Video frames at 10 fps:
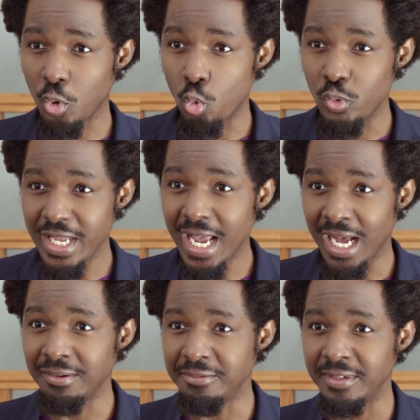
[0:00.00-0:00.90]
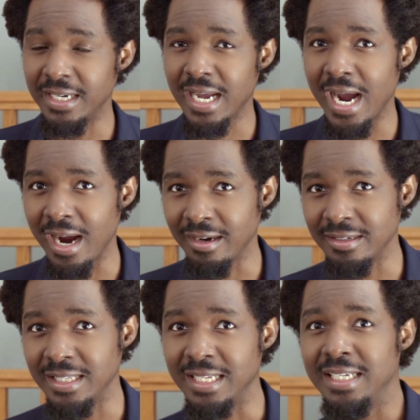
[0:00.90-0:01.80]
we have
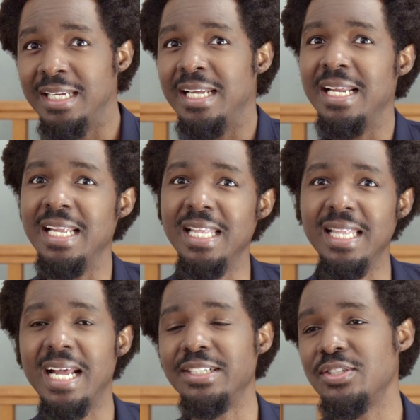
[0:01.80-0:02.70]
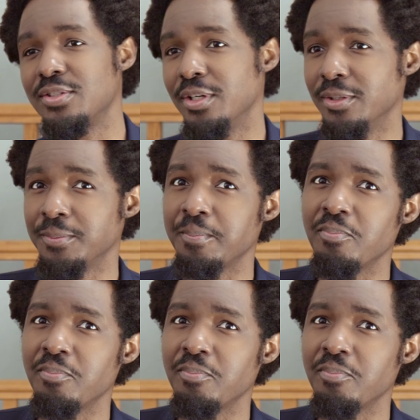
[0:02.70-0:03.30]
Carl Landster